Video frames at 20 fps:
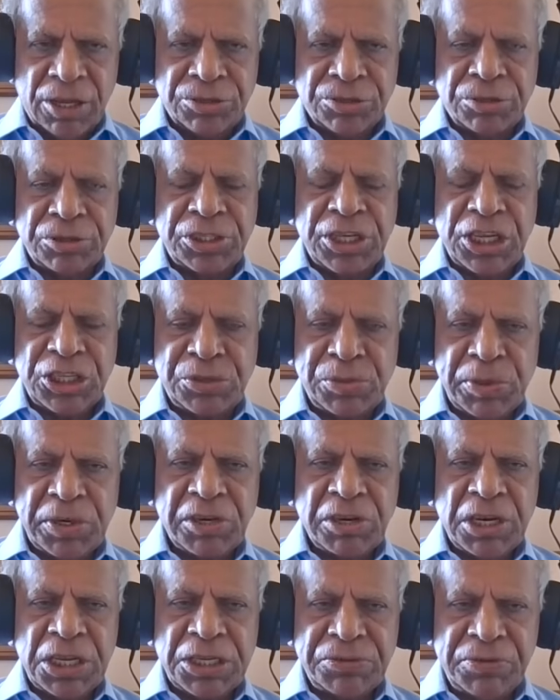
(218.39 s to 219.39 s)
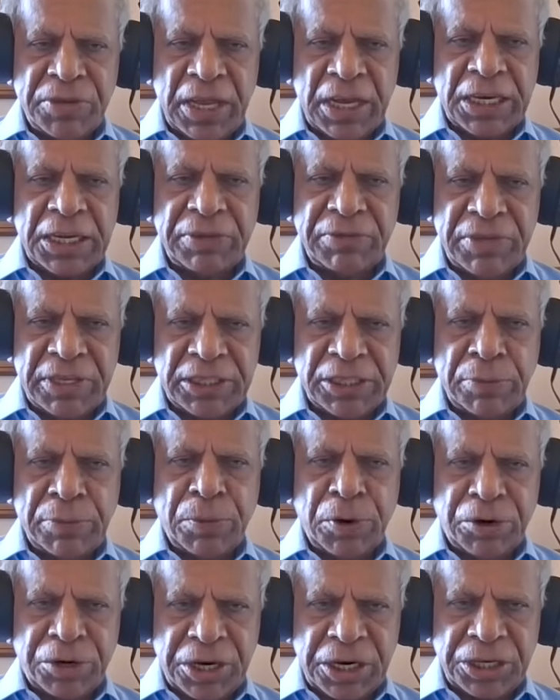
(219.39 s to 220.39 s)
So just because we are giving
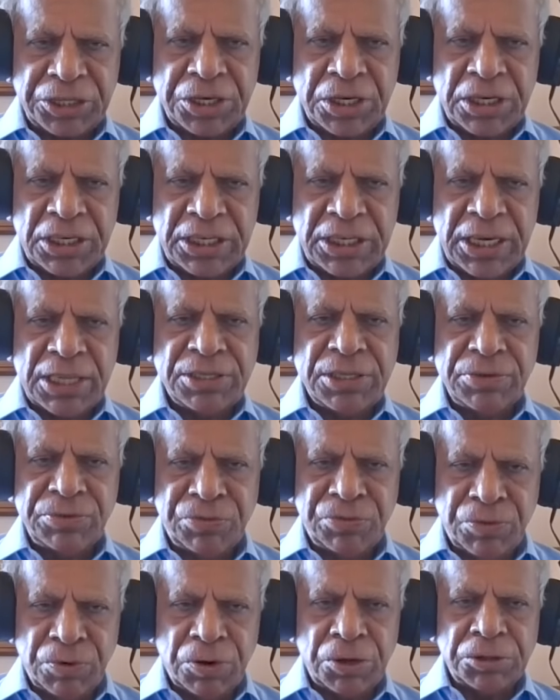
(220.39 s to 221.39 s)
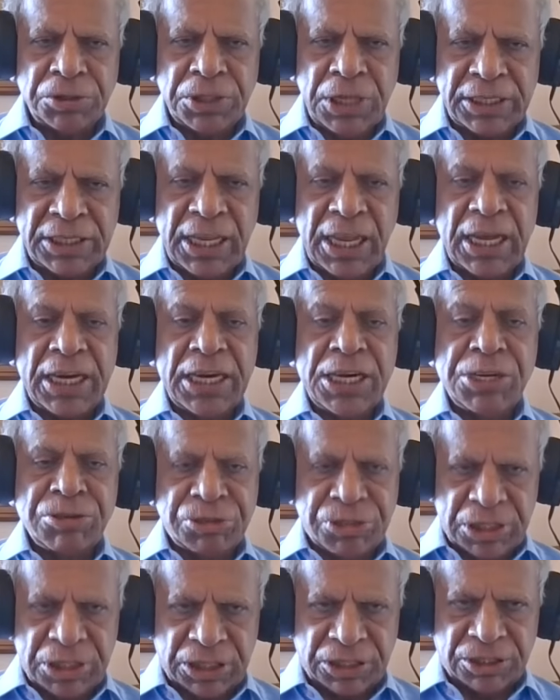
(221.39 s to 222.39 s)
them protection, it doesn't follow that they are
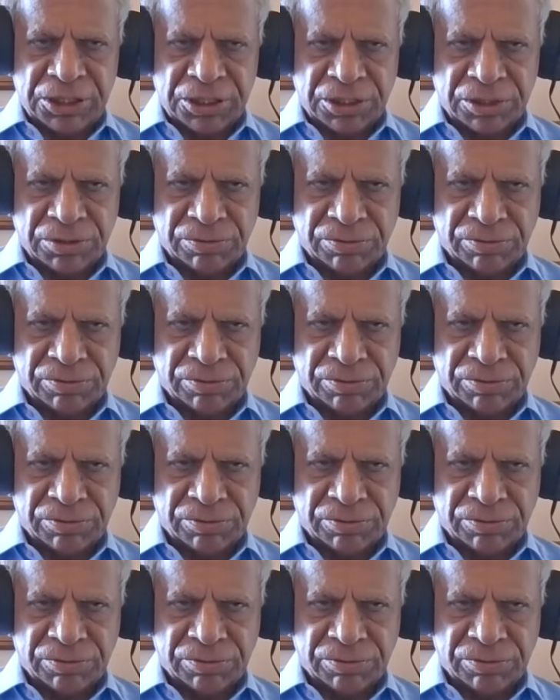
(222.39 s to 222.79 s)
innocent.